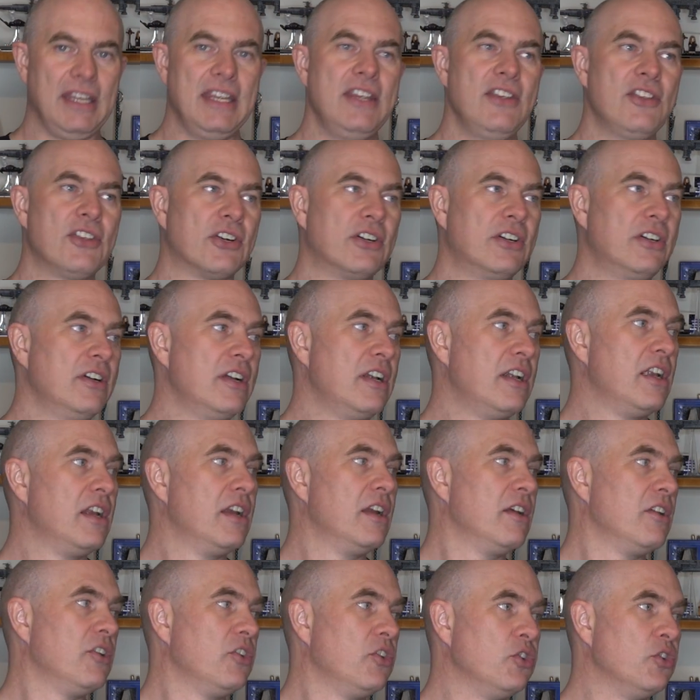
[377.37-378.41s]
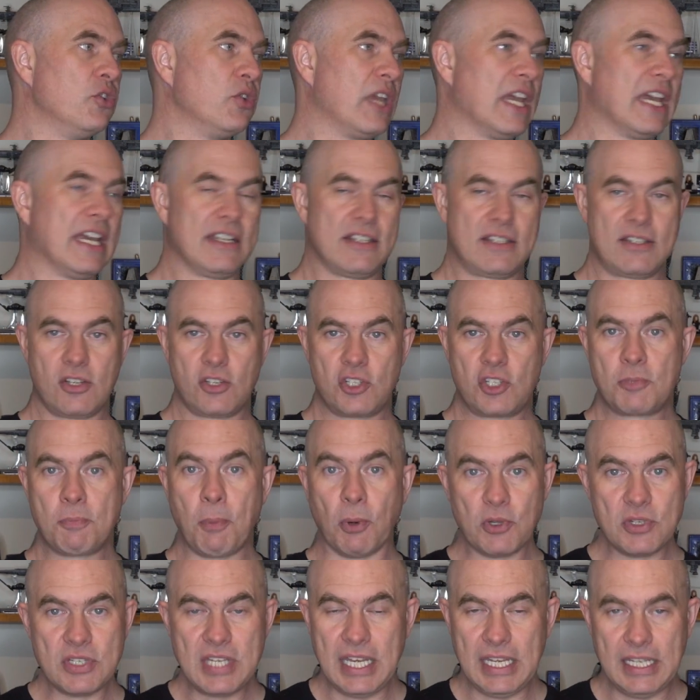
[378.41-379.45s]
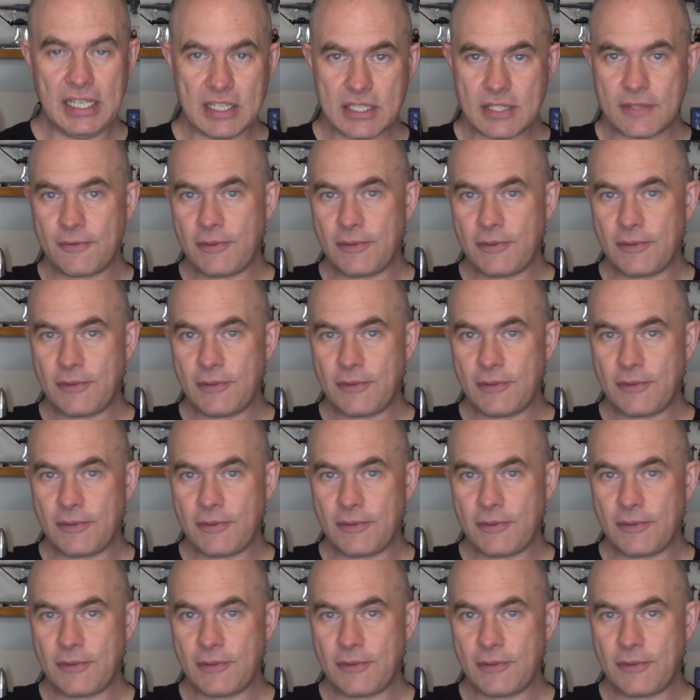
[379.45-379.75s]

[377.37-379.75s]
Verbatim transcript: Either you get spontaneous